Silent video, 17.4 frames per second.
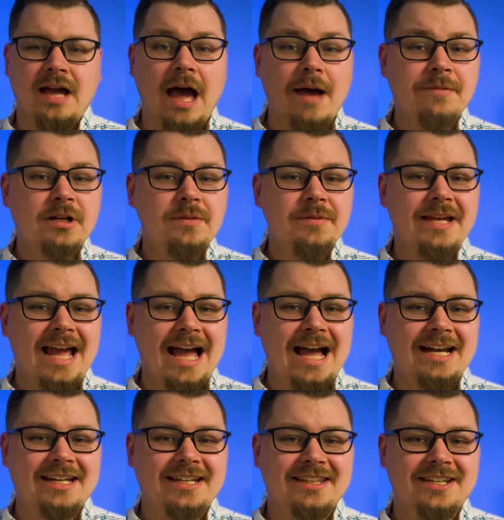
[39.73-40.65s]
I'm going to be
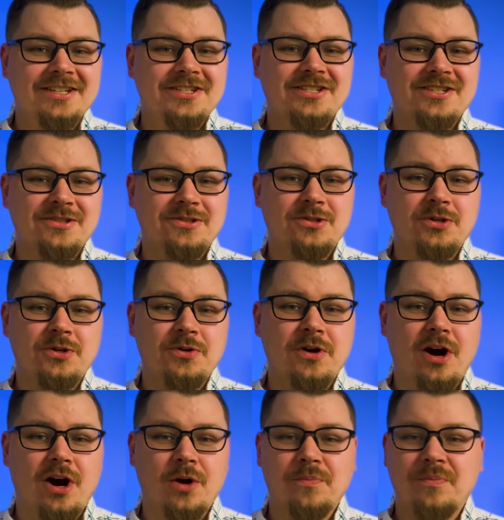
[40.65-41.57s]
adding this to
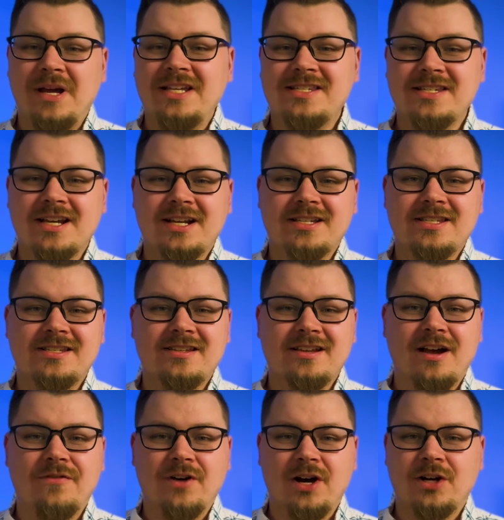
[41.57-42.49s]
our basics
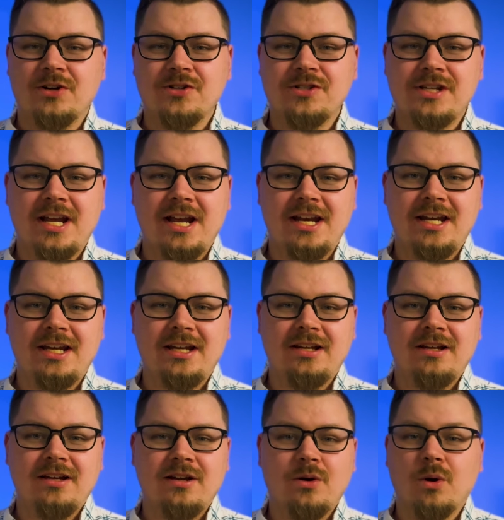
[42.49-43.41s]
of understanding
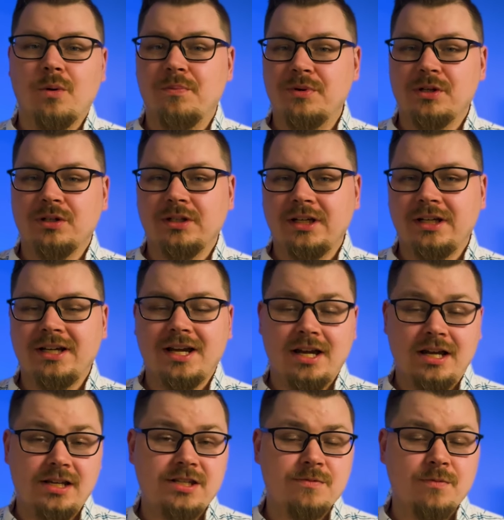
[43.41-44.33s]
or building
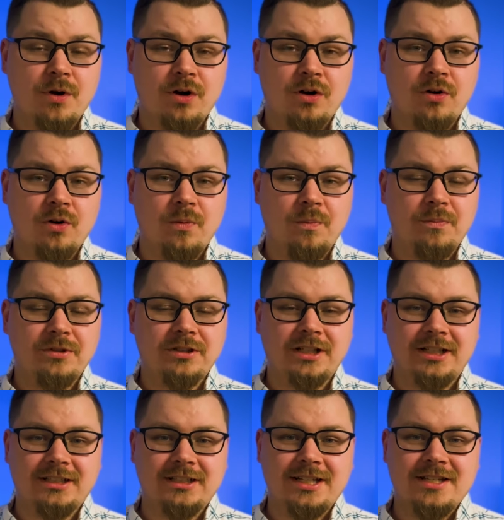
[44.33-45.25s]
a smart home
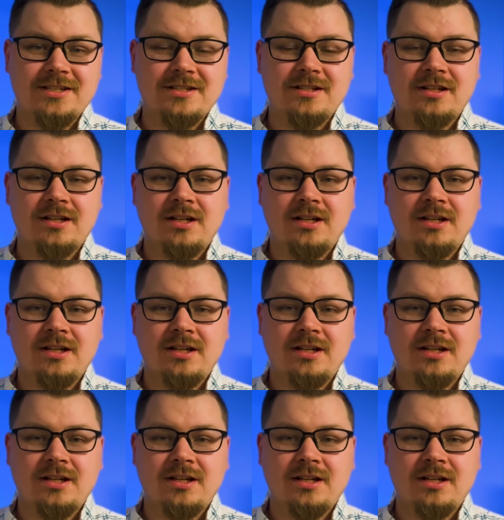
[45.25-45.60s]
playlist.